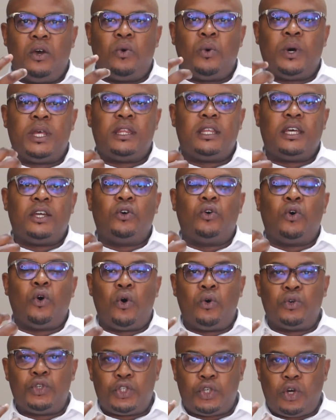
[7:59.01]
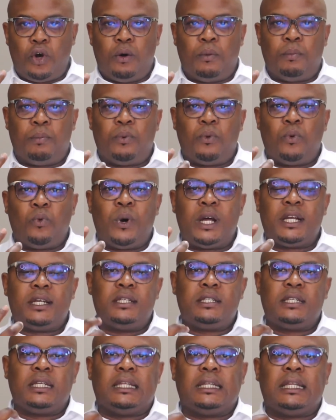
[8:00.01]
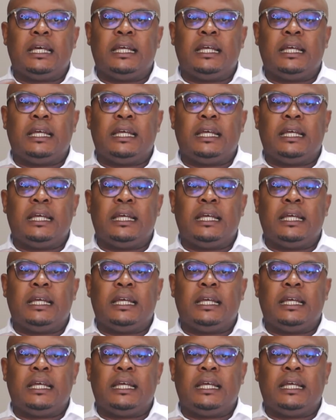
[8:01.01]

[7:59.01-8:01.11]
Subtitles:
When they go shop, what is it